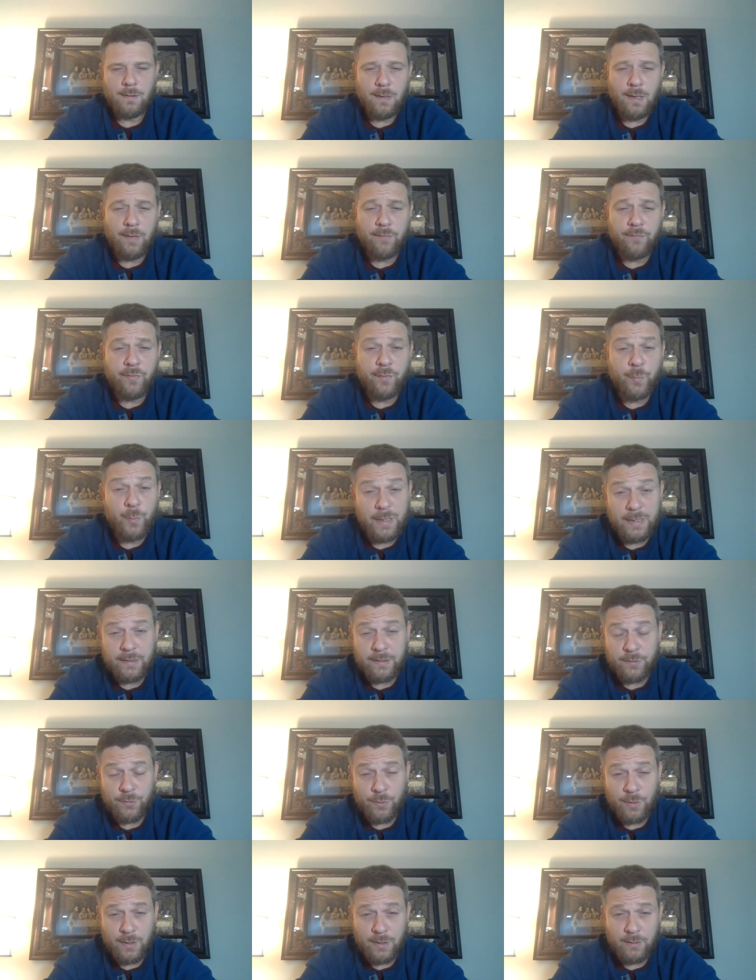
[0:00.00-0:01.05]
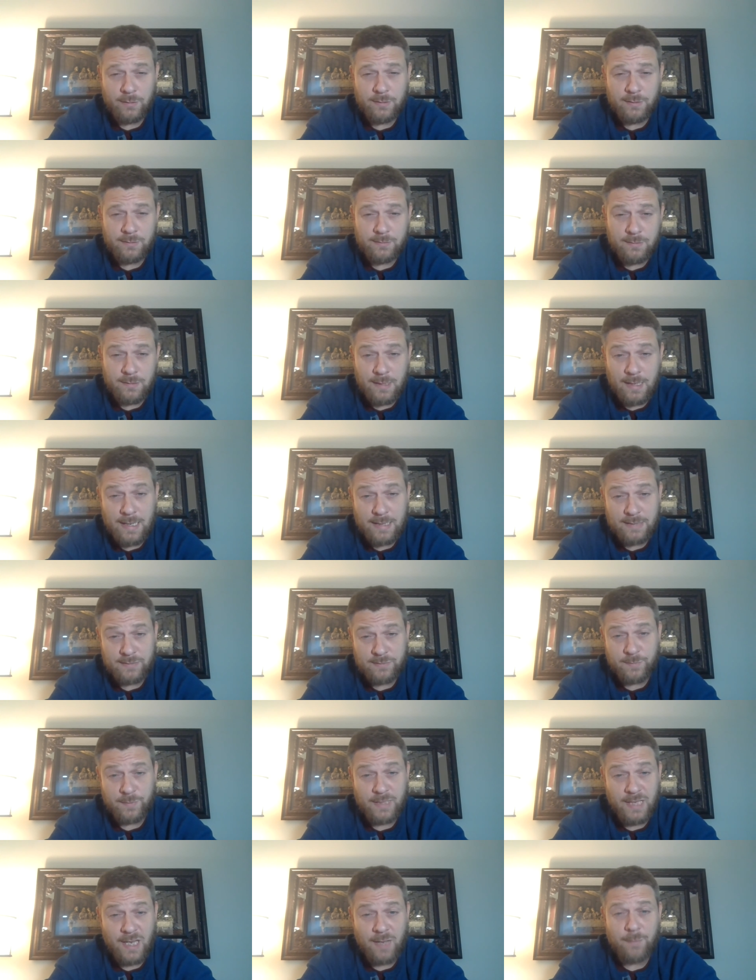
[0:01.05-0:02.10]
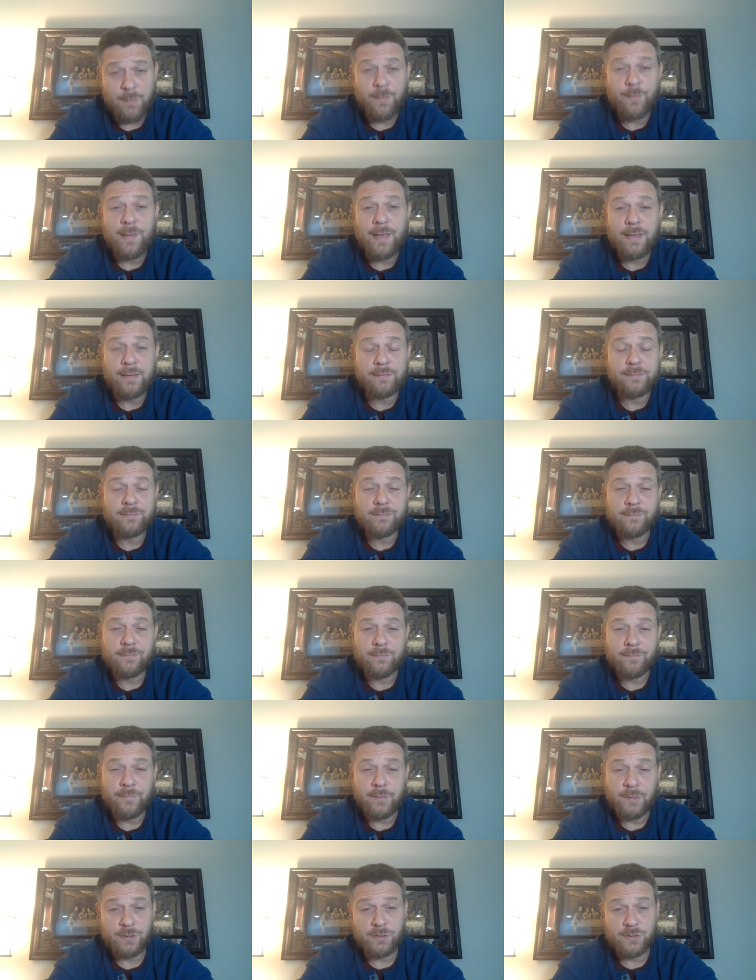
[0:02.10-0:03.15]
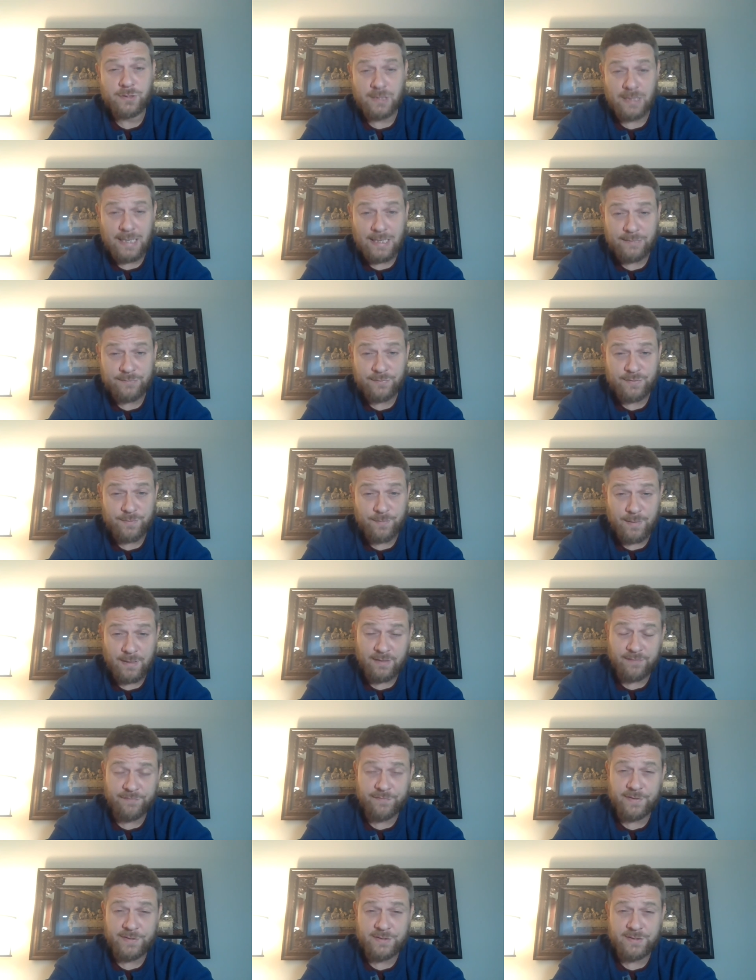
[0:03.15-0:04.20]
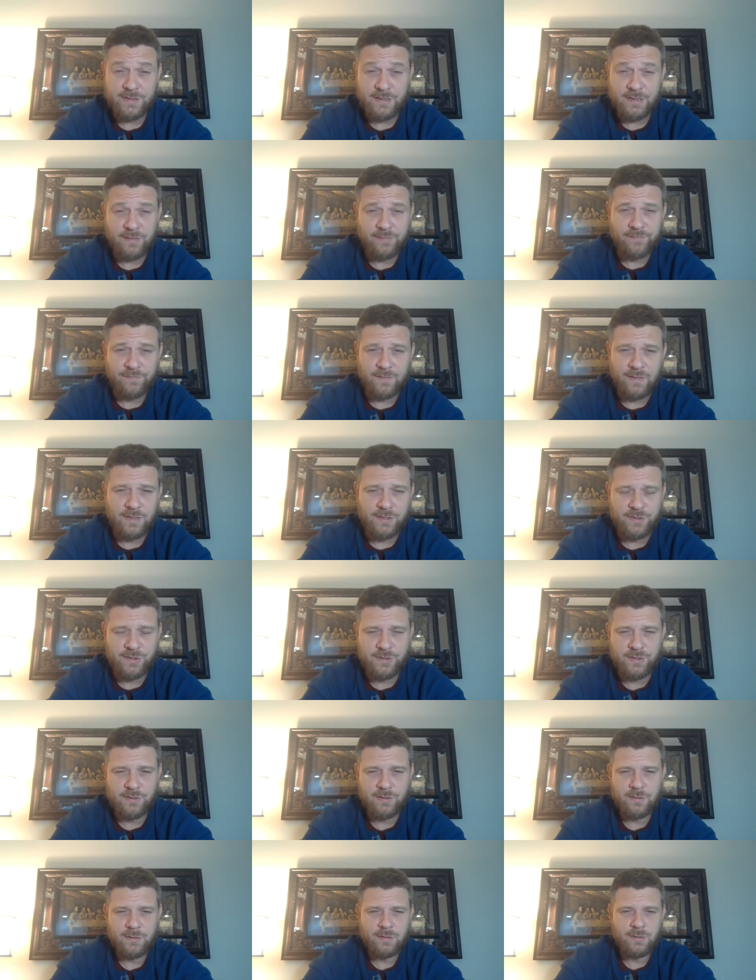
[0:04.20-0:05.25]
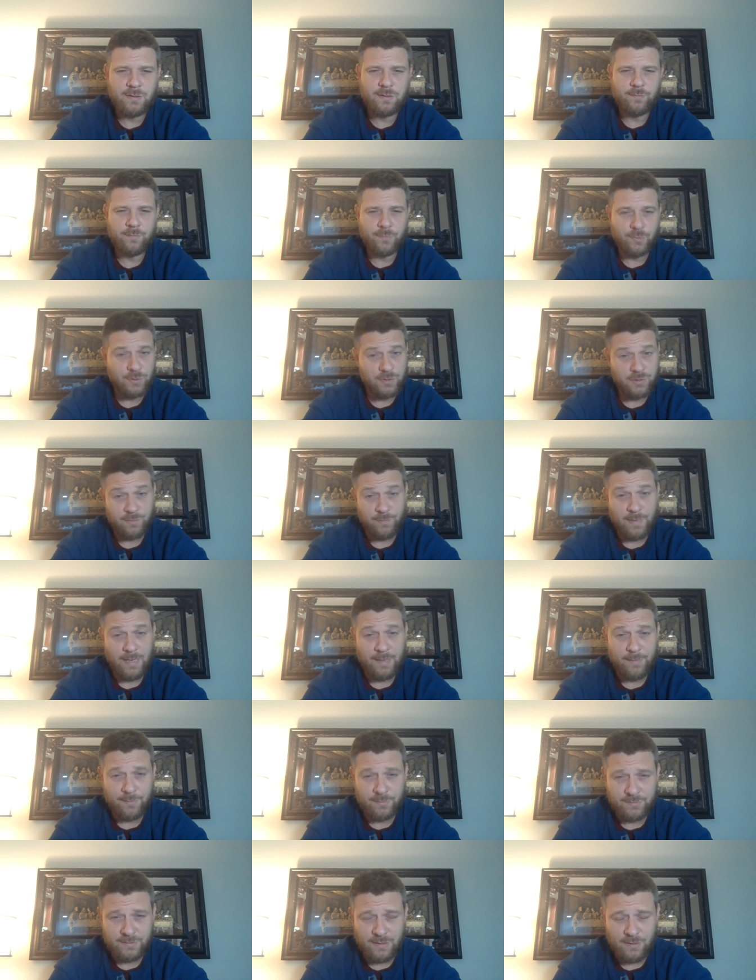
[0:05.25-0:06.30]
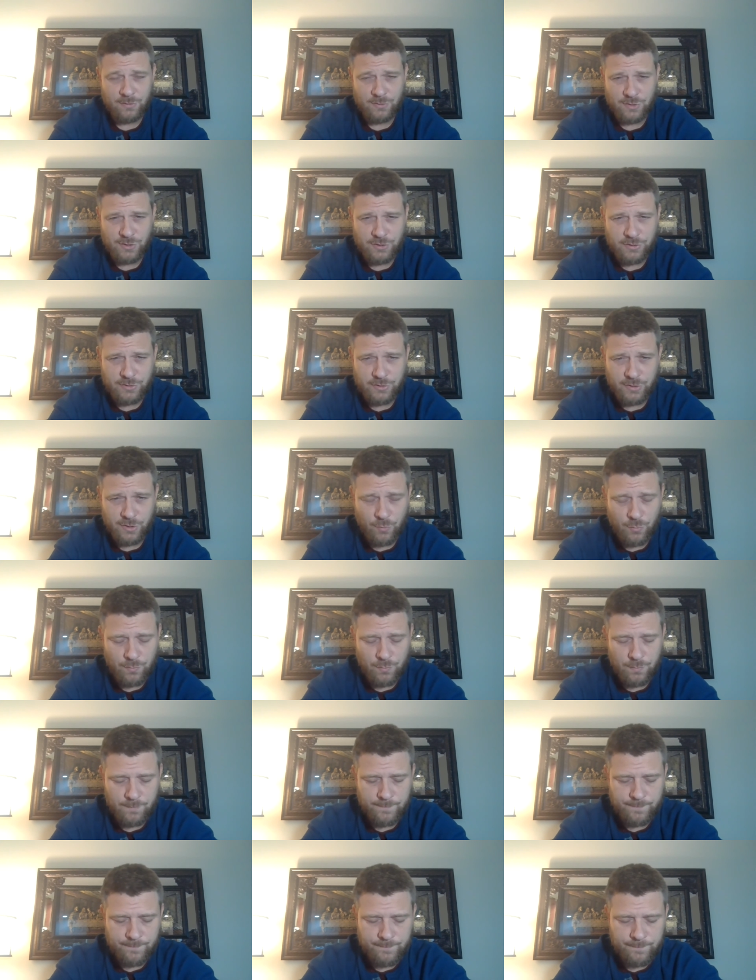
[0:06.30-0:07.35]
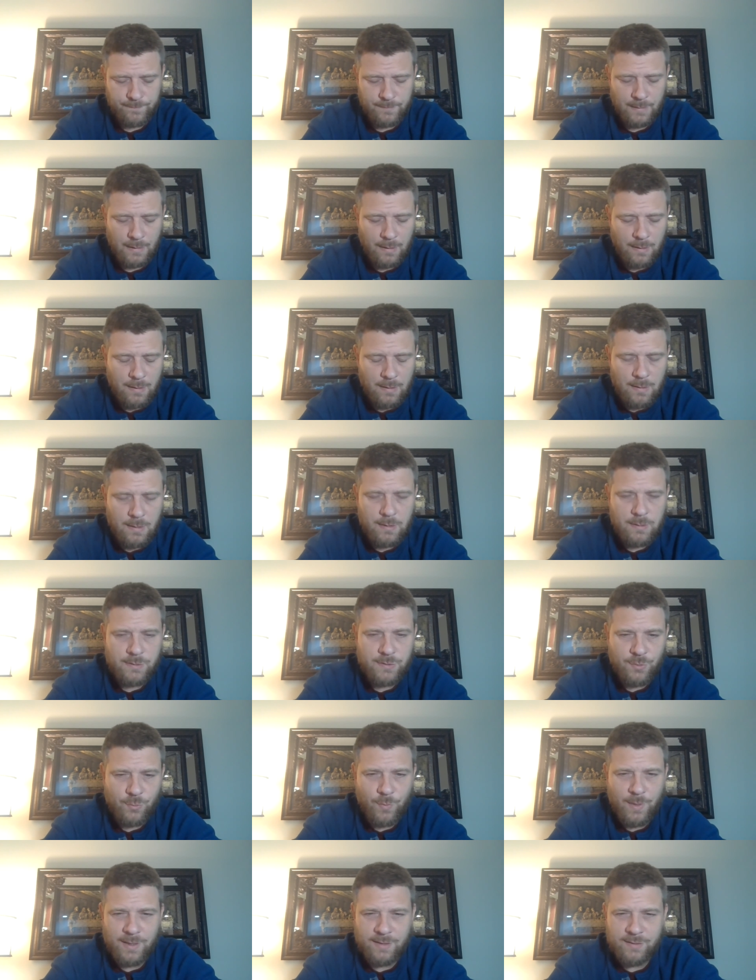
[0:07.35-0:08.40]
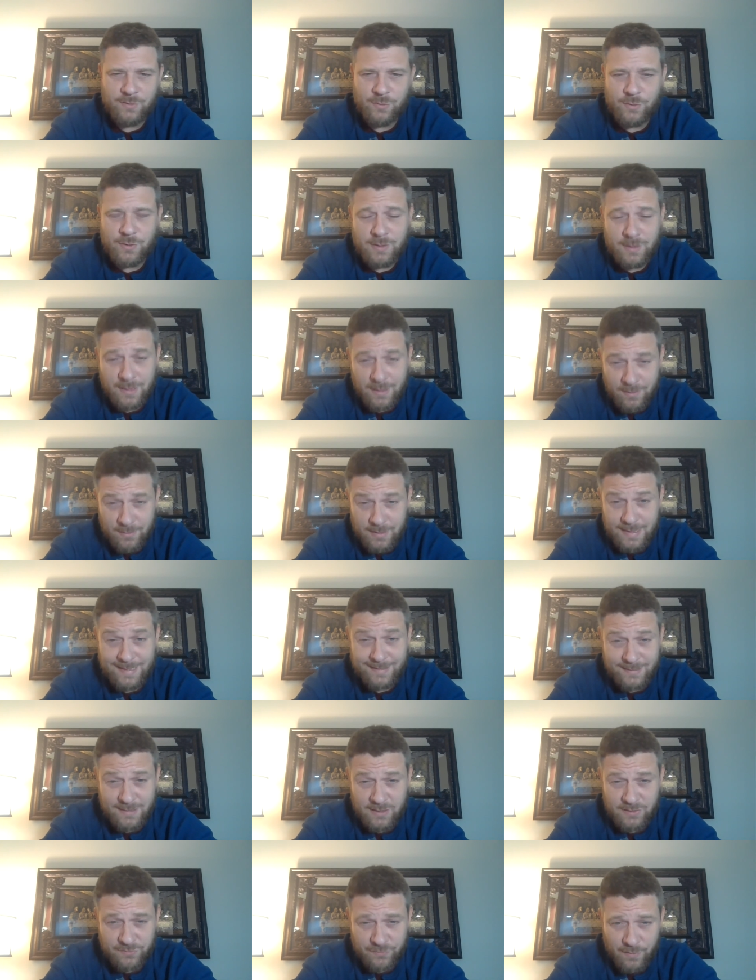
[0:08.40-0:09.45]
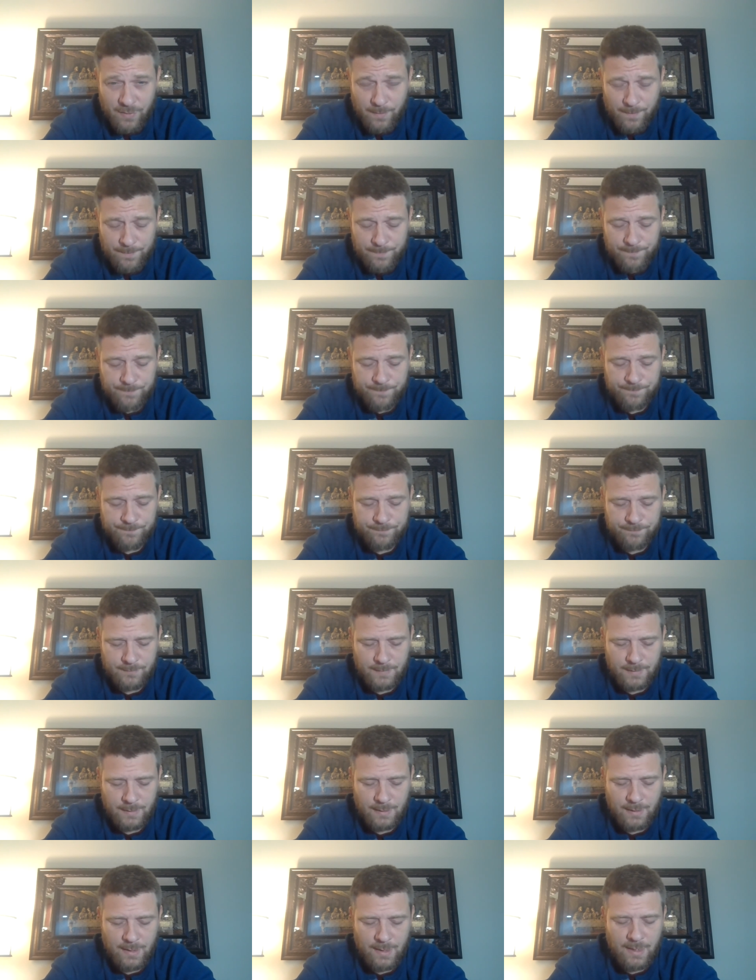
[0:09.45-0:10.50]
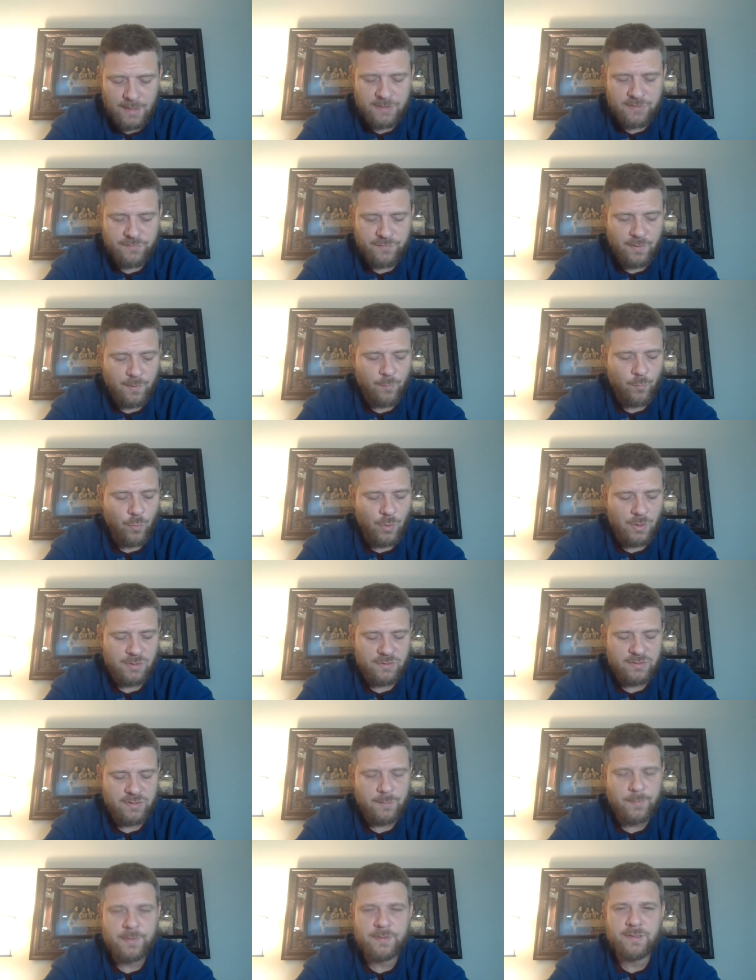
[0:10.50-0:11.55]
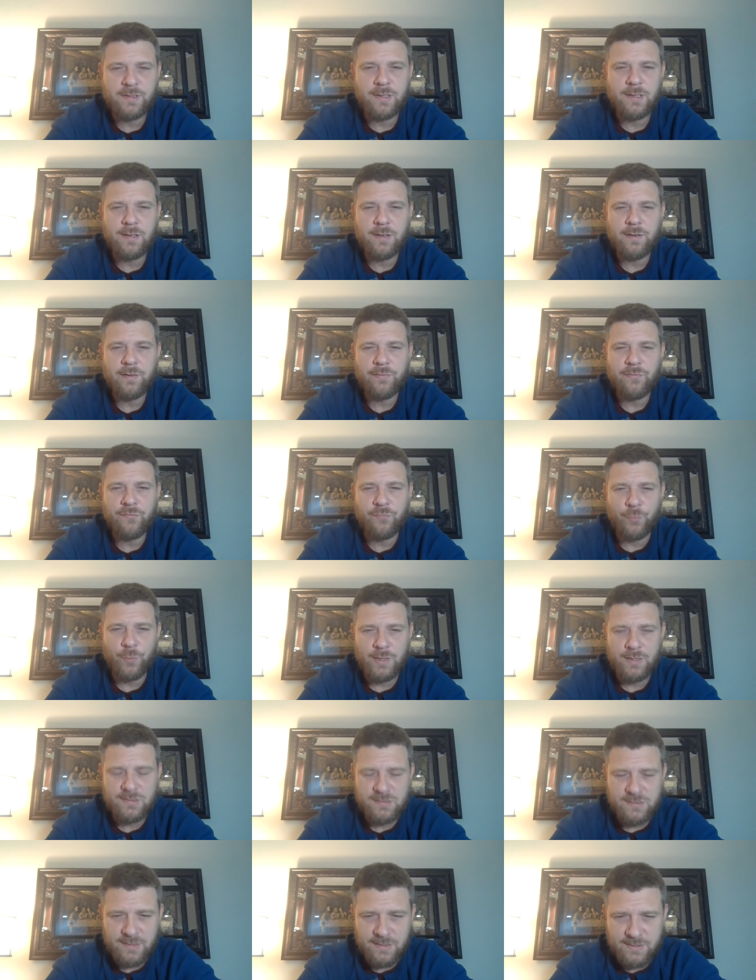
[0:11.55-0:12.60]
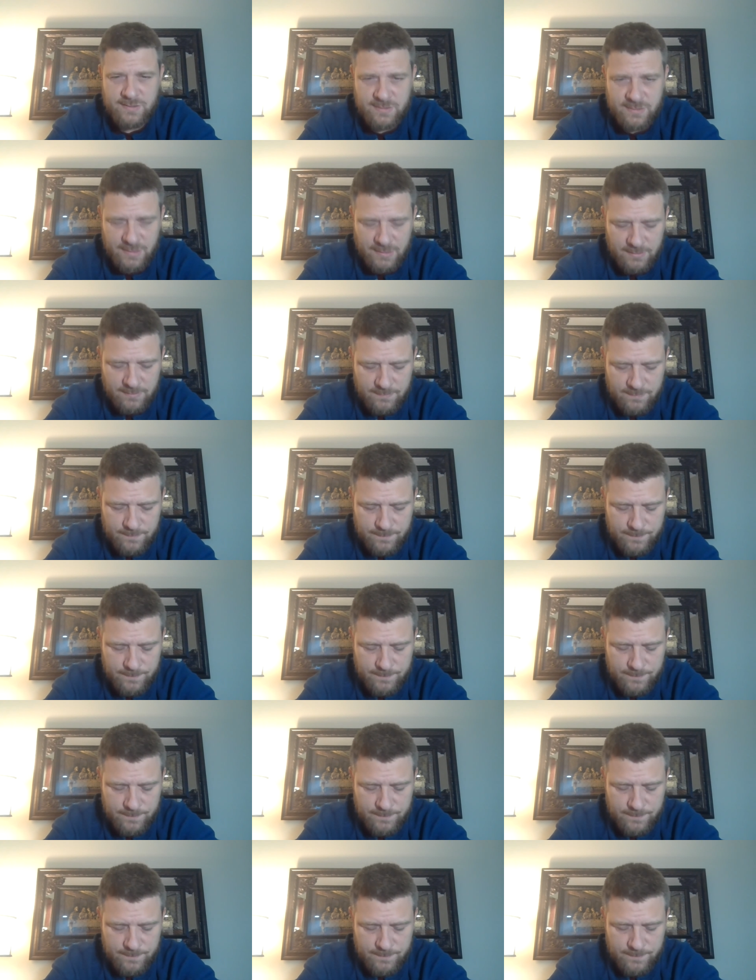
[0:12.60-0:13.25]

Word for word: Every week you hear that God became a man because God was manifest in the flesh, because the Bible tells us so. So where did it get this from? It's from 1 Timothy 3:16.